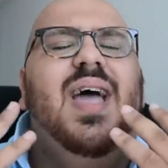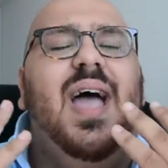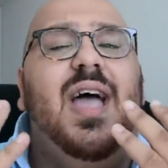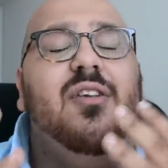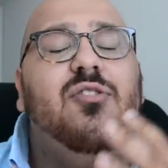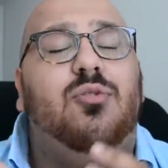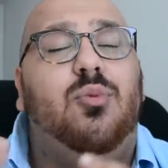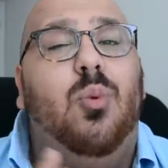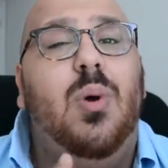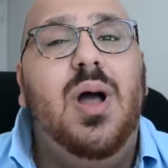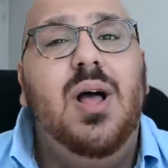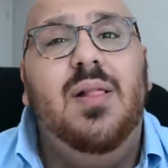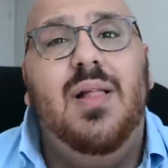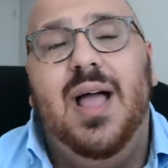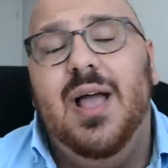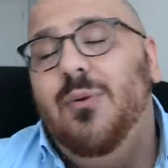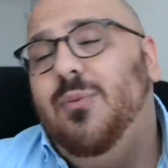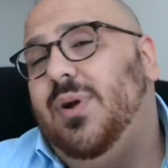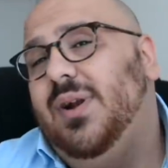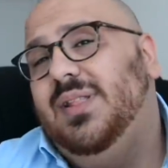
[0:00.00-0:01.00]
As well,
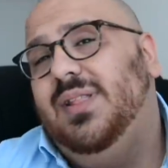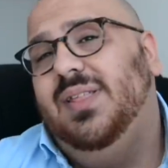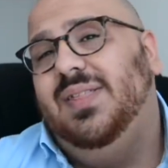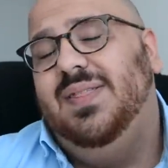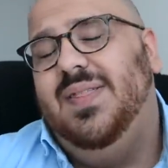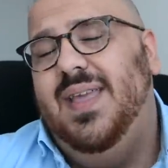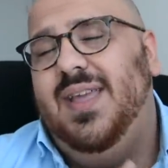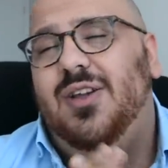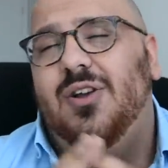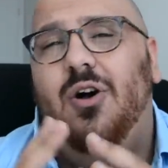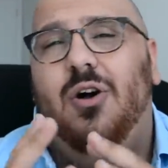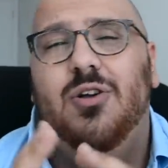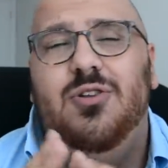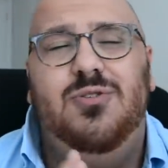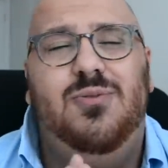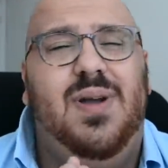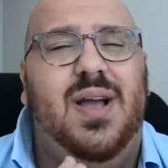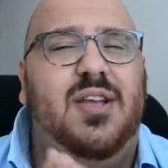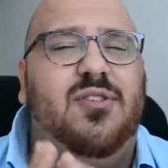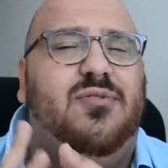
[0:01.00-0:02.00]
I wanted to thank all
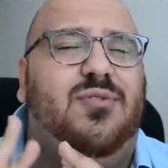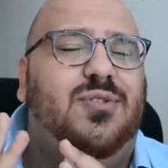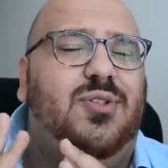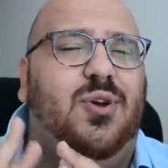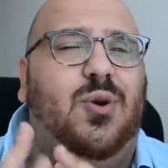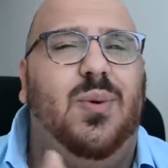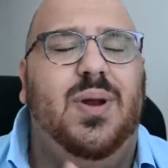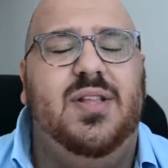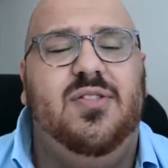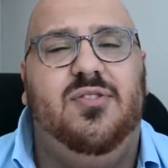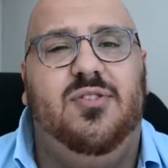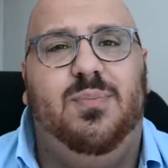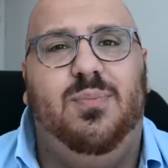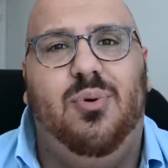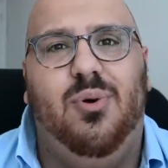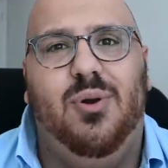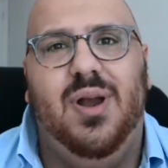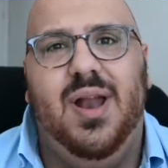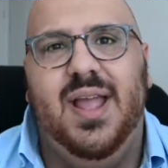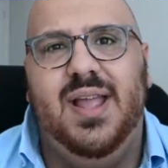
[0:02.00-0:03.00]
you guys for the great
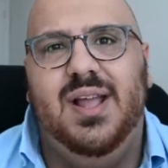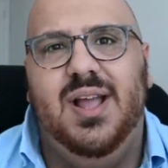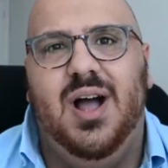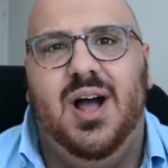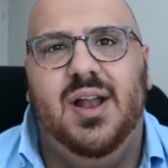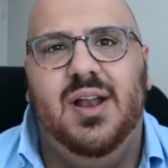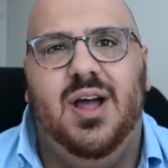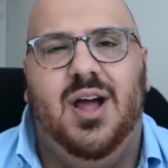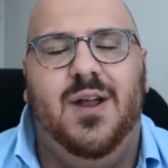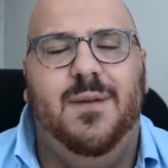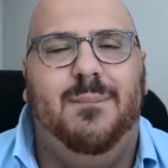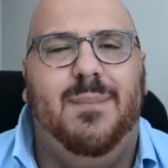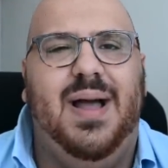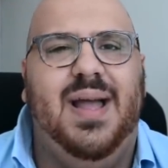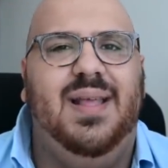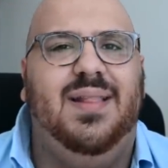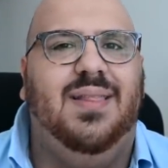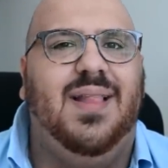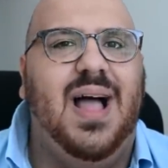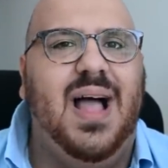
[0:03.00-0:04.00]
support I got on
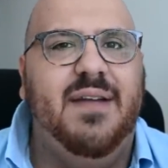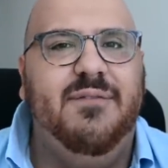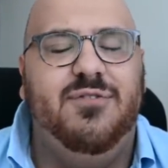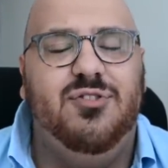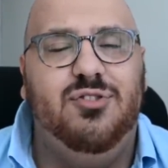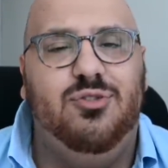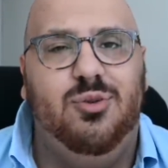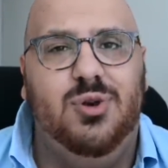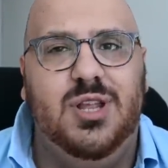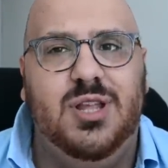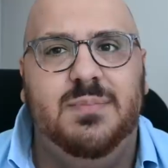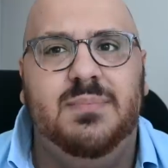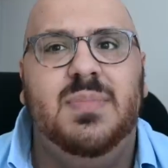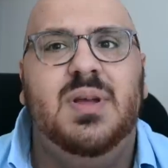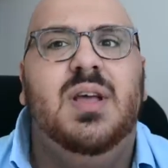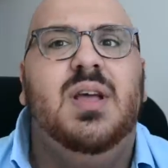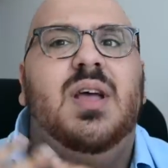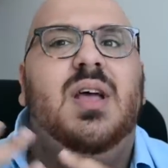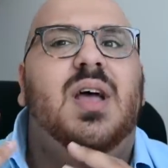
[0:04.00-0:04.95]
my live stream